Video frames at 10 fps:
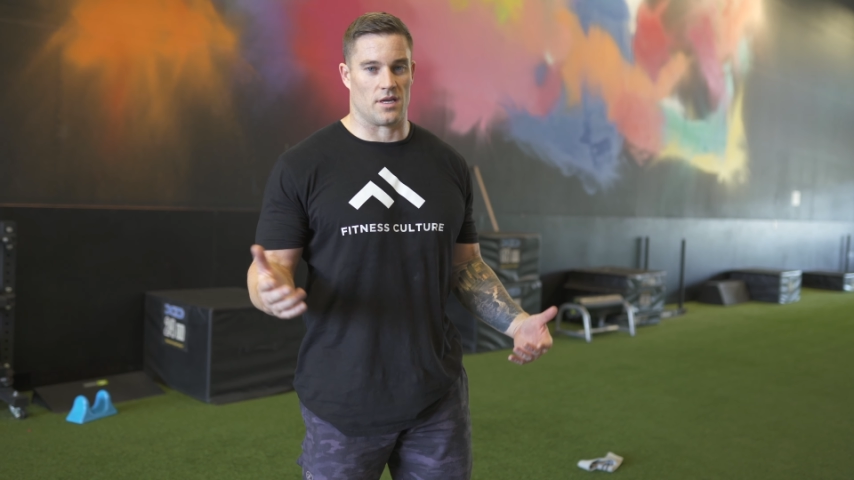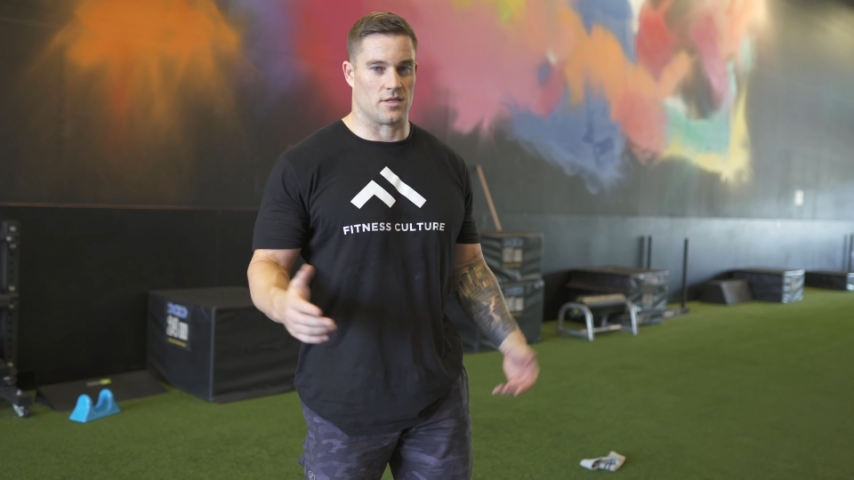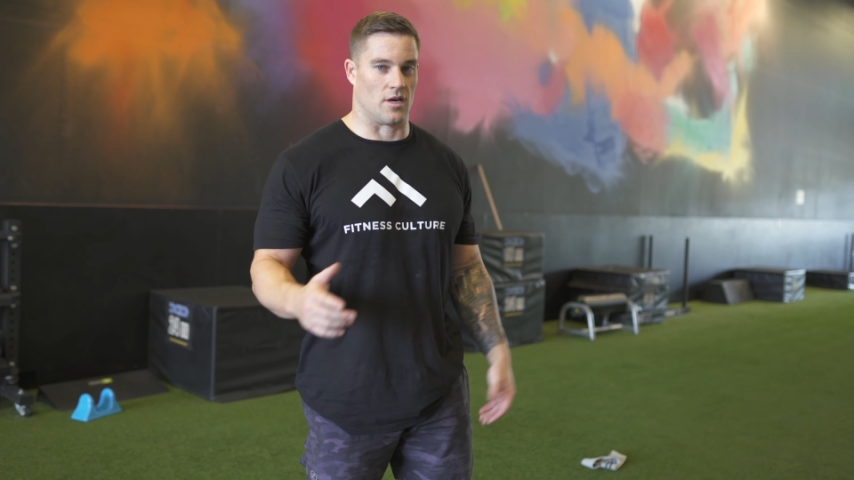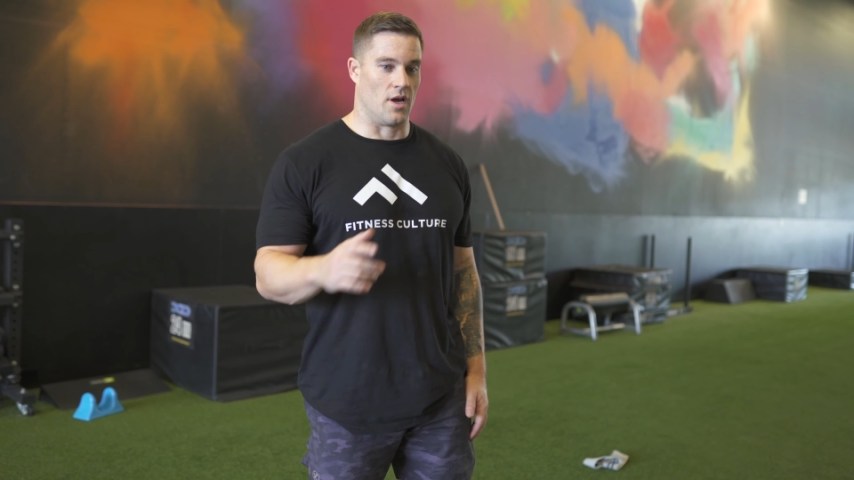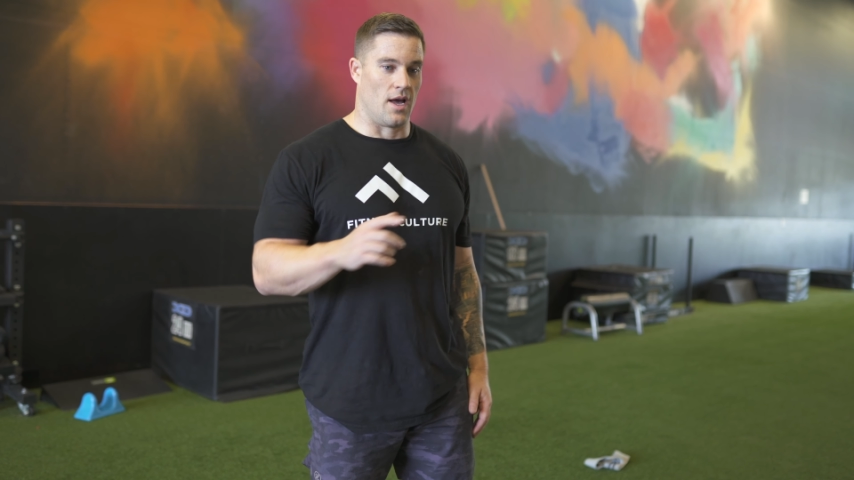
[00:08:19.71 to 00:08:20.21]

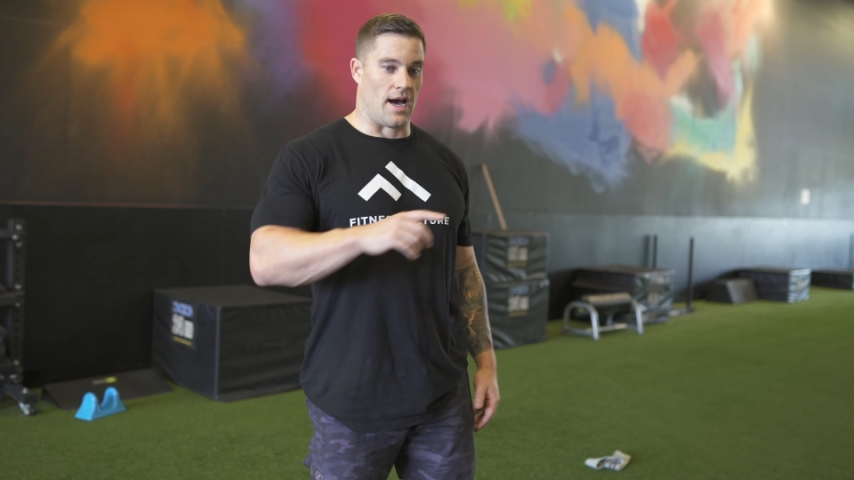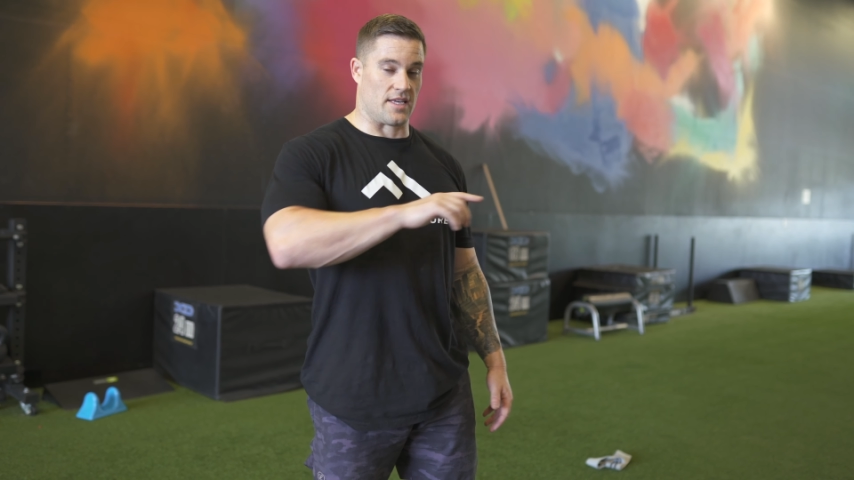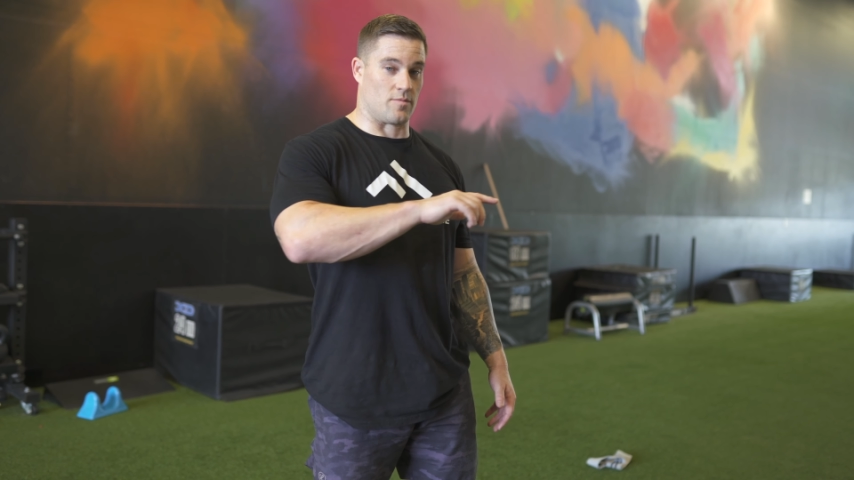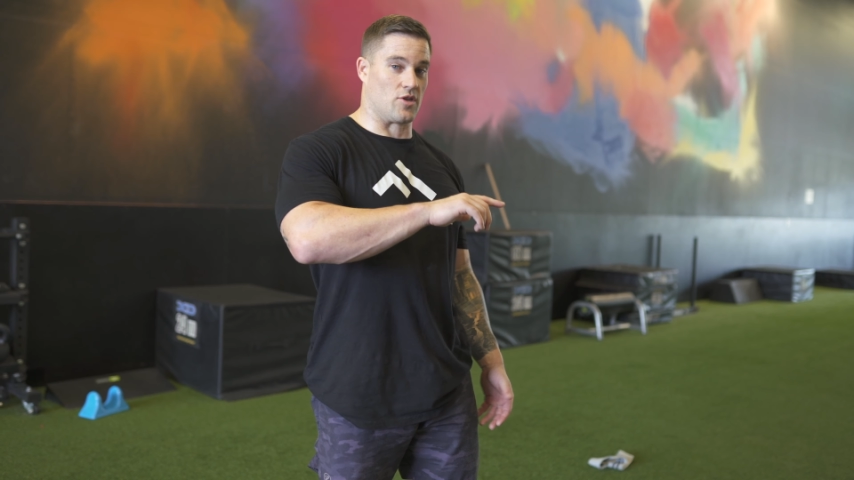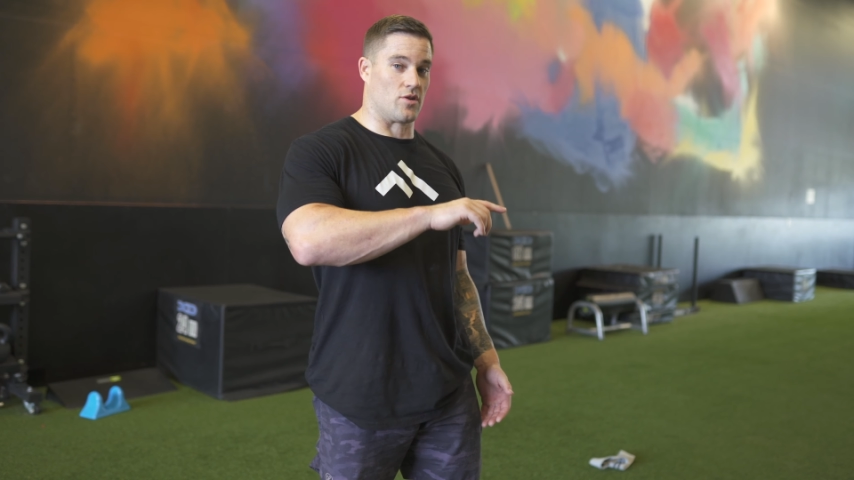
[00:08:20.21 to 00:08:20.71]
So
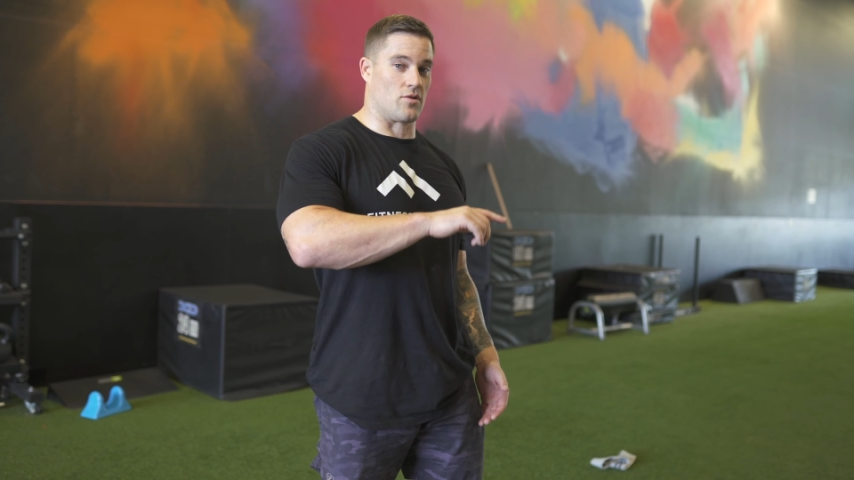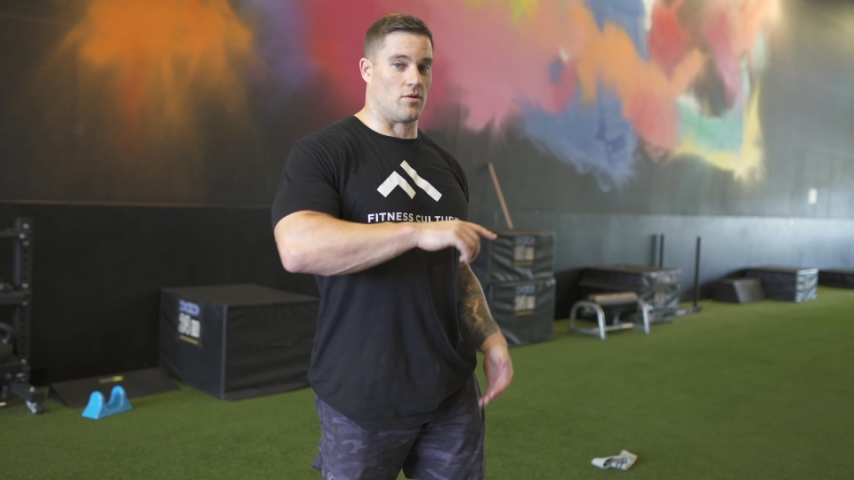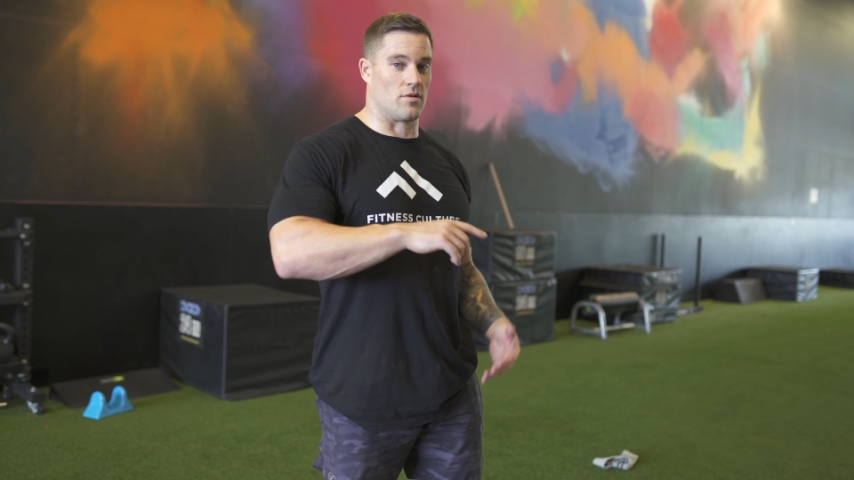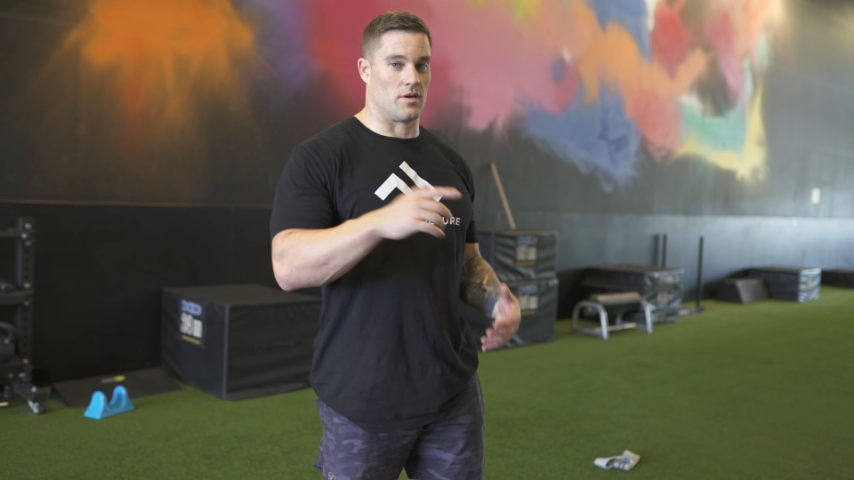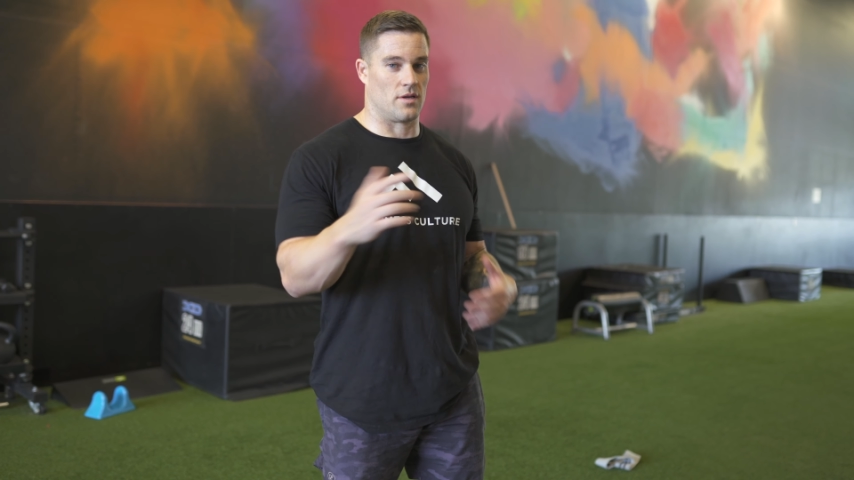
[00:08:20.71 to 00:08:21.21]
isometric
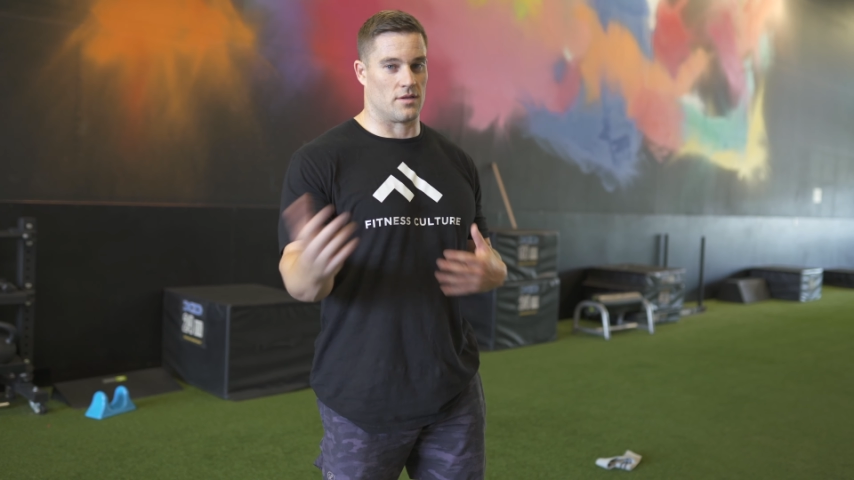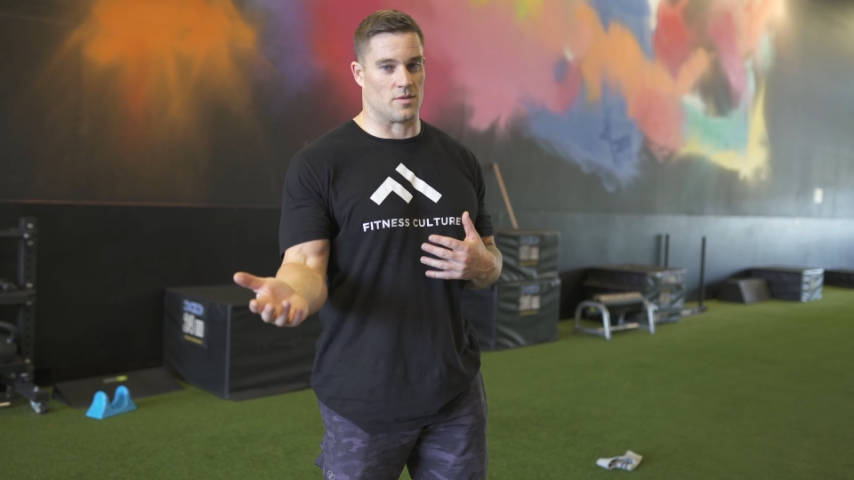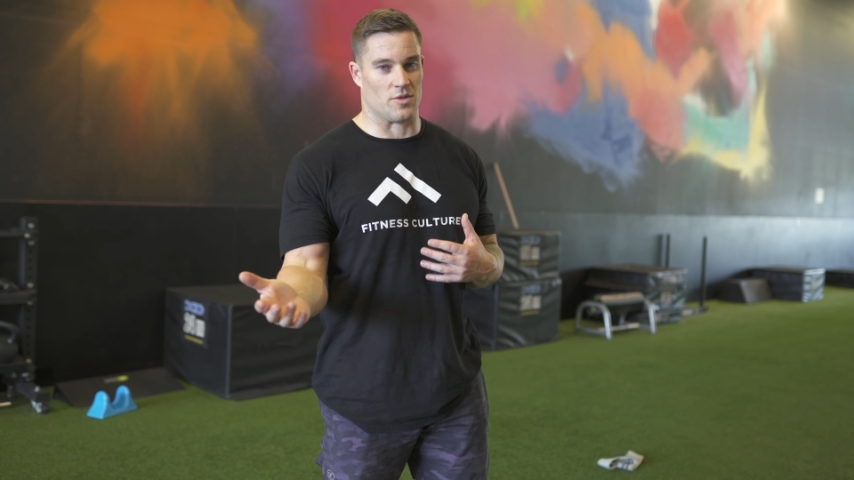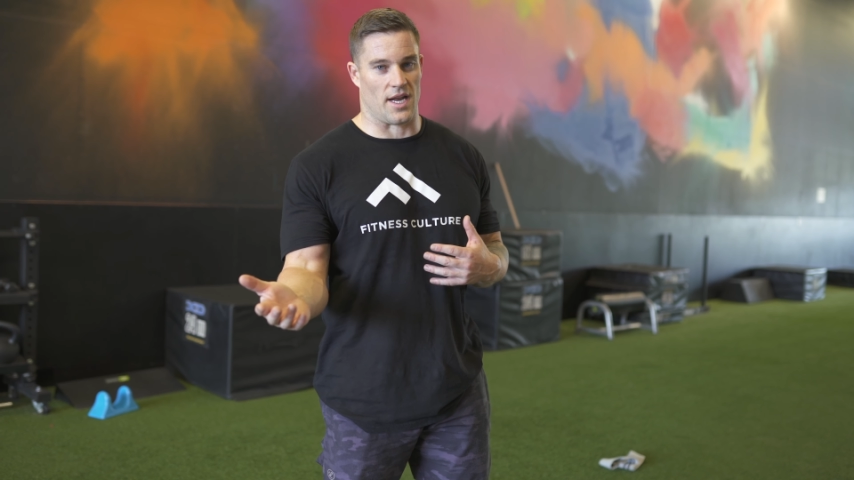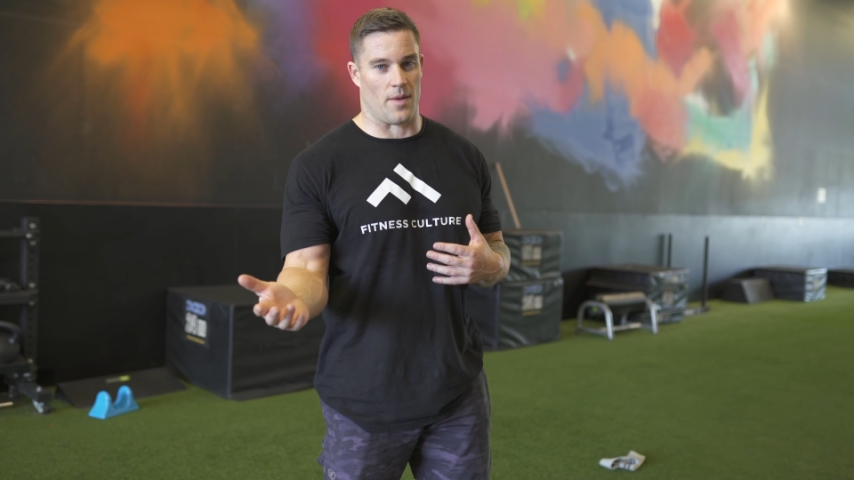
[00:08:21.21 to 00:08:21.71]
hold,
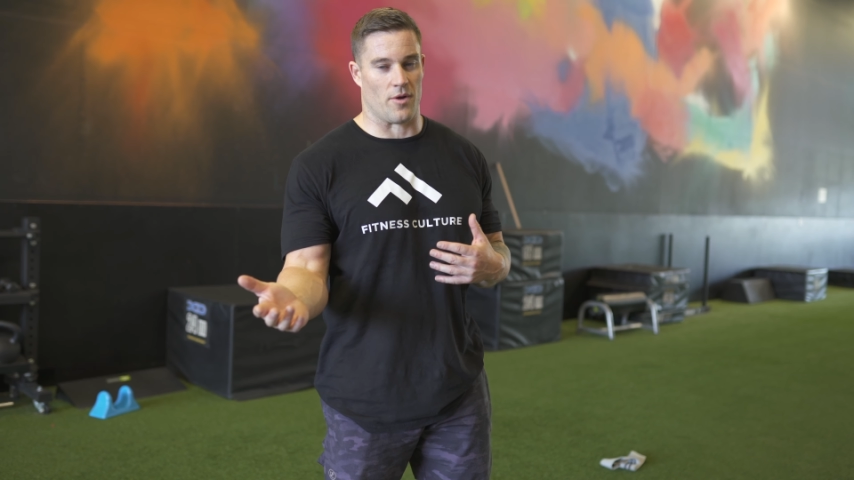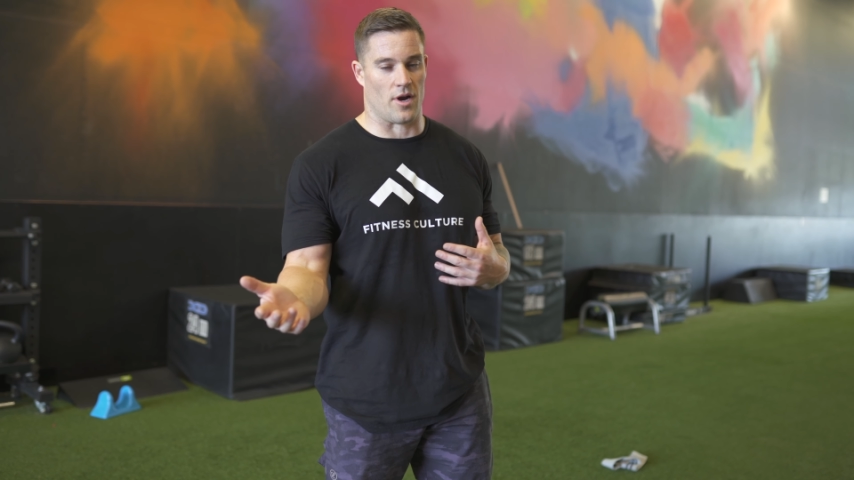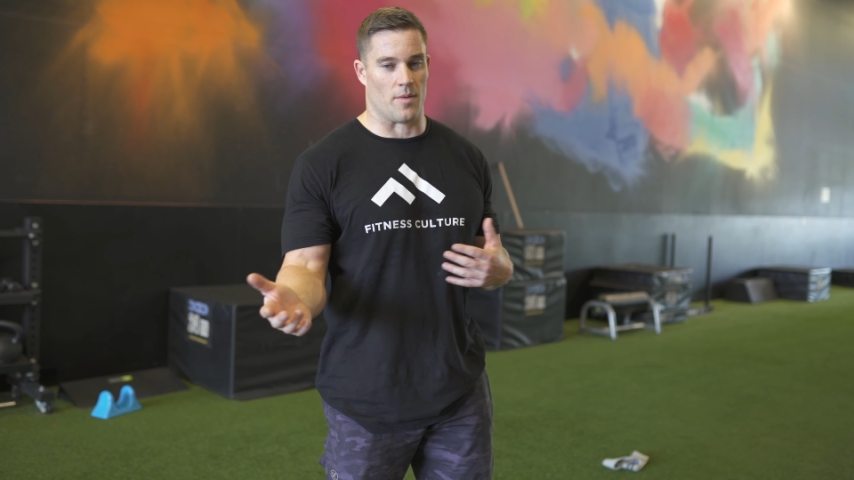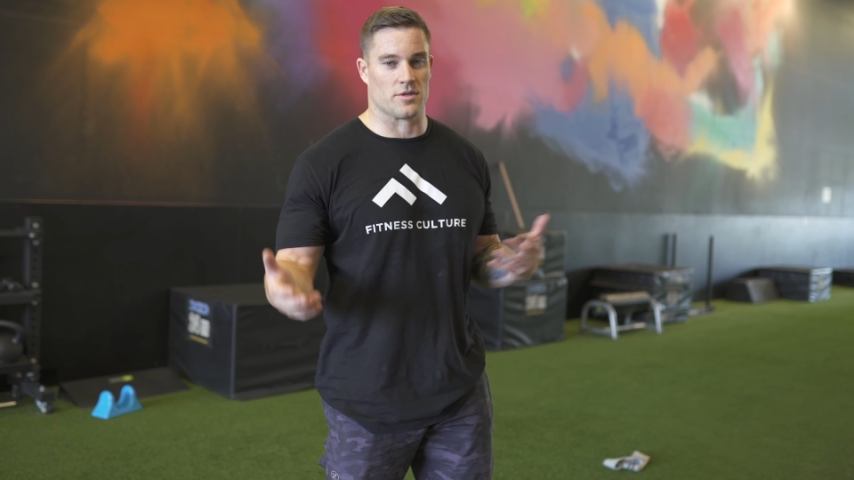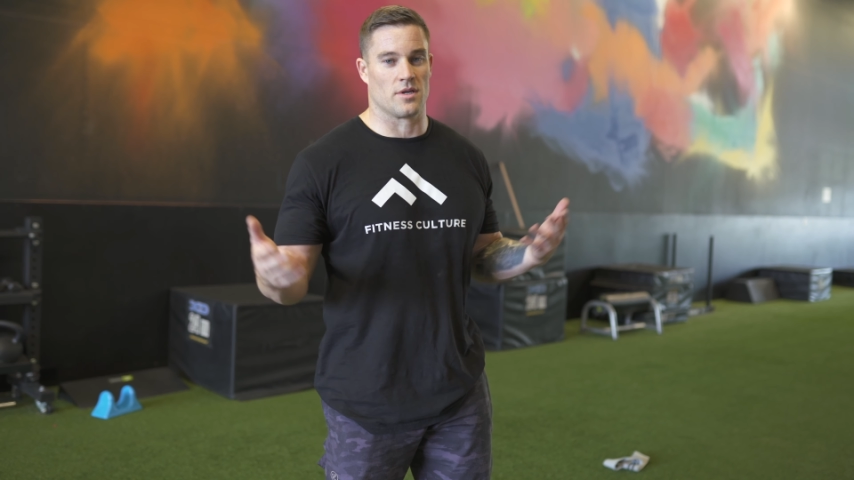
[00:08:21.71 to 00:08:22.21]
some dynamic
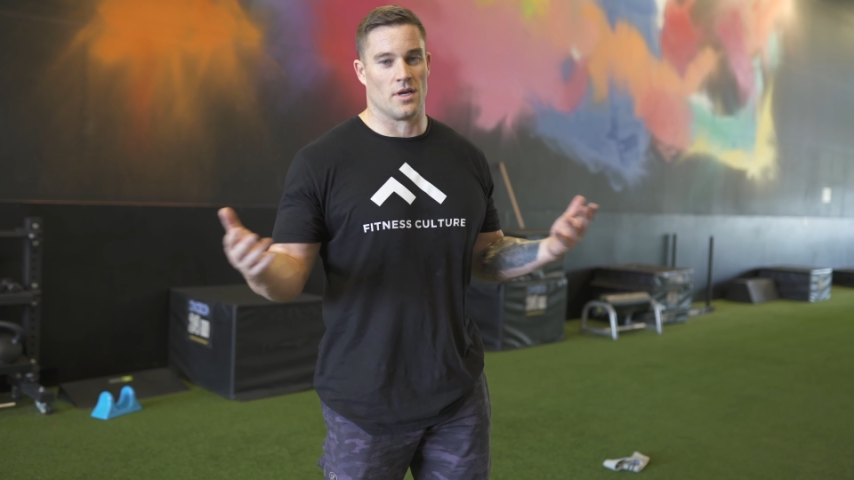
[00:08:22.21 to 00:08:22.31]
reps.